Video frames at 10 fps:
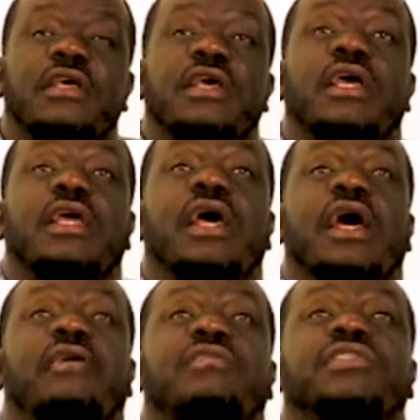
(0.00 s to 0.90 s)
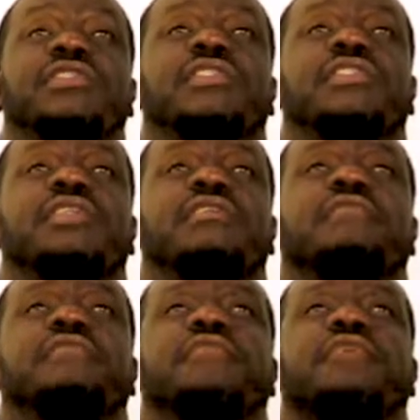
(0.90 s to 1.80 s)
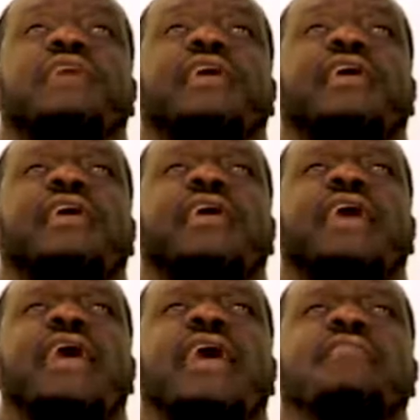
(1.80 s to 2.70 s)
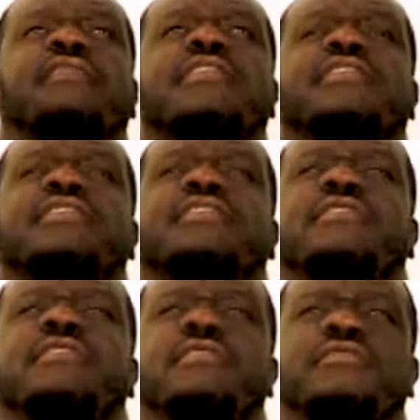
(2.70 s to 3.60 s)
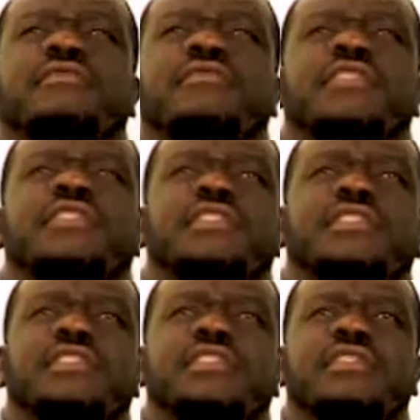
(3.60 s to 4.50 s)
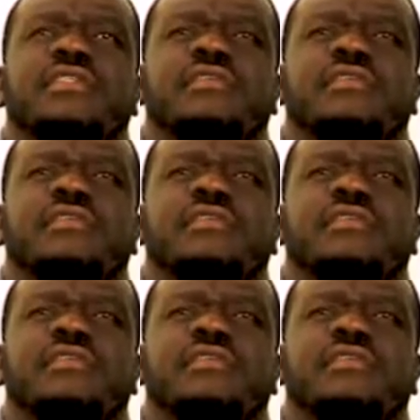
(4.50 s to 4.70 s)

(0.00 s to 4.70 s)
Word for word: And I receive a harvest for this seed.